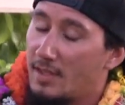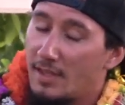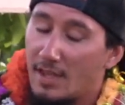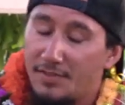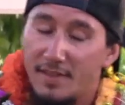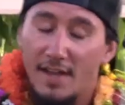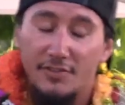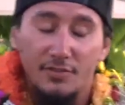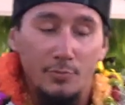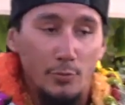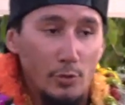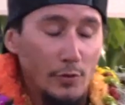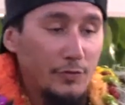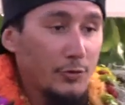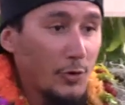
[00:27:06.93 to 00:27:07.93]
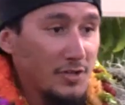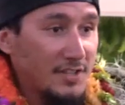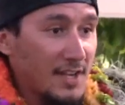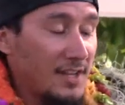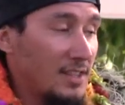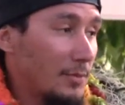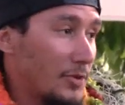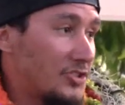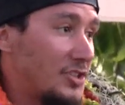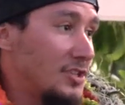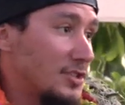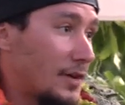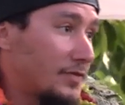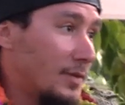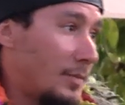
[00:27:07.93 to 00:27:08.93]
And they had to move towards getting the
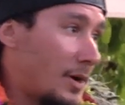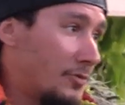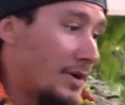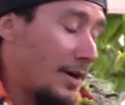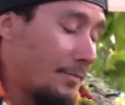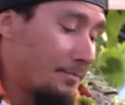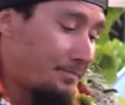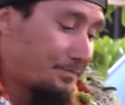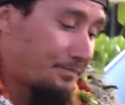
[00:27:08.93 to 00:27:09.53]
machines off the Mauna.